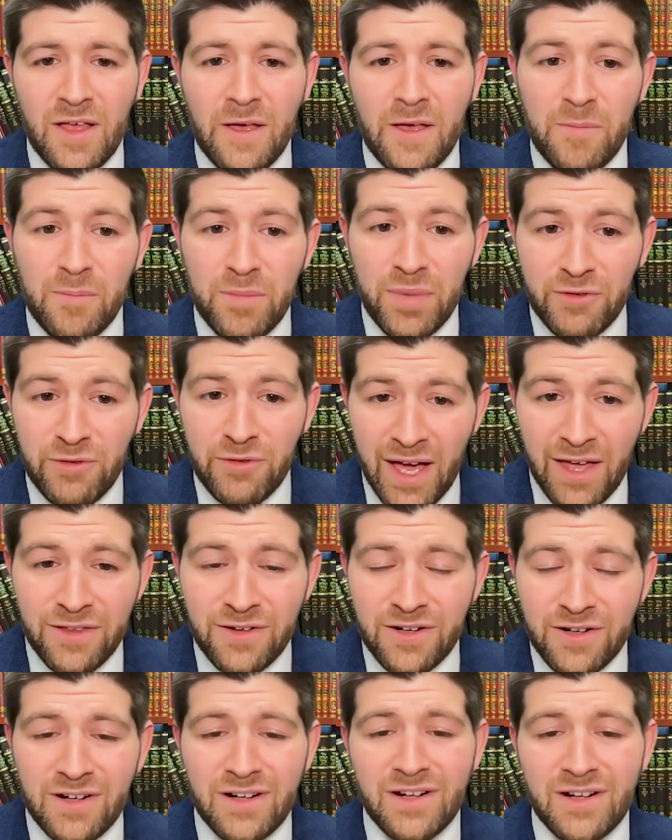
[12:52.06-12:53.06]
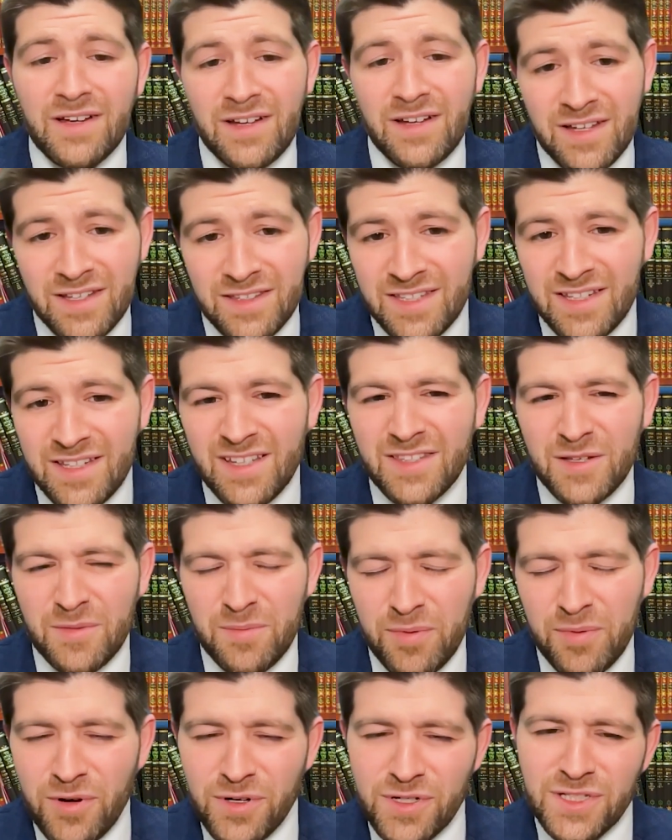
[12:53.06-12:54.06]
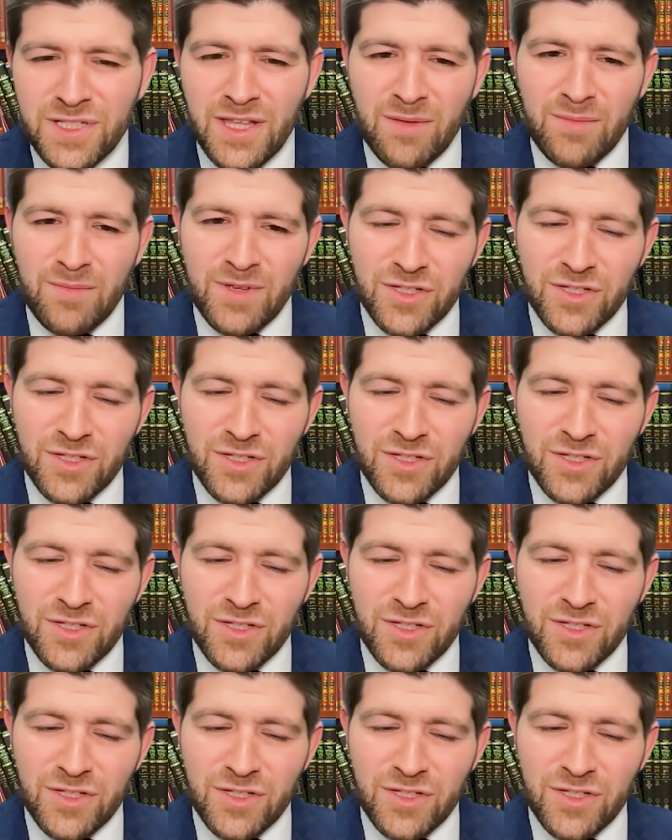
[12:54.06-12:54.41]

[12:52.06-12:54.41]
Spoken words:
but rather to push them